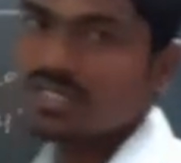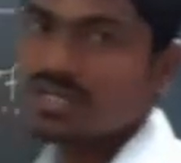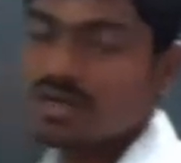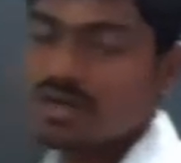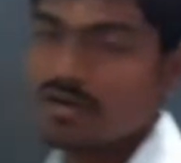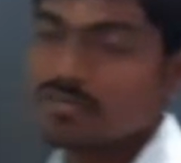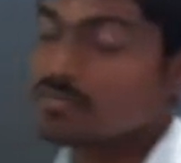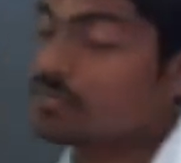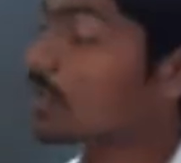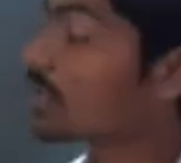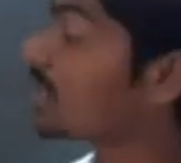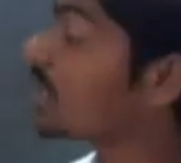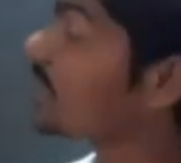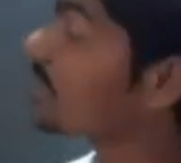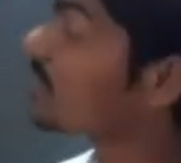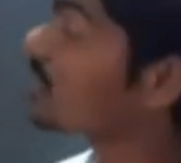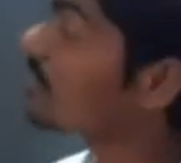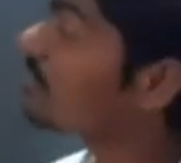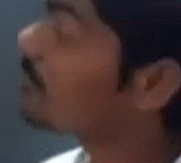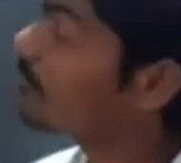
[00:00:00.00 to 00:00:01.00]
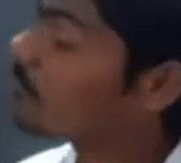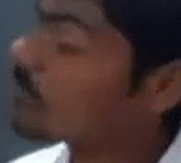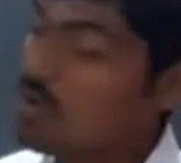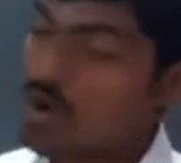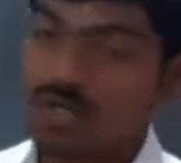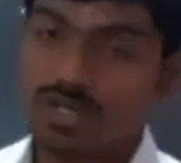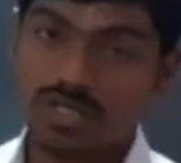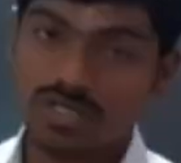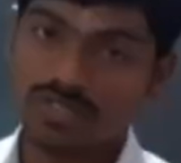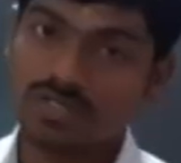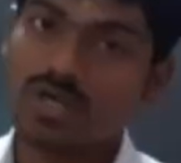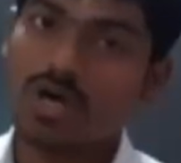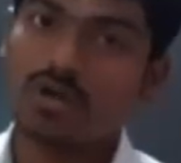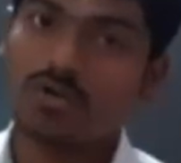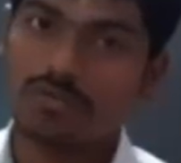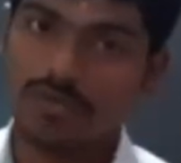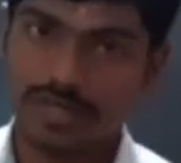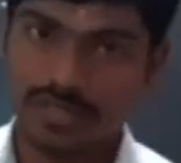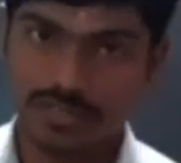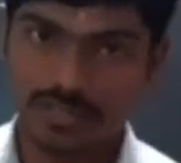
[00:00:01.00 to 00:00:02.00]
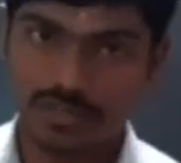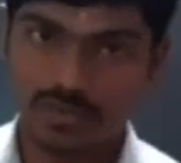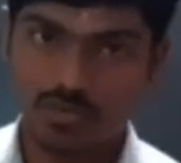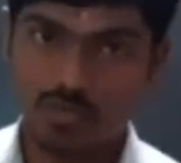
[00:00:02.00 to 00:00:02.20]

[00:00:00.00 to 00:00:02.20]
of water solvent,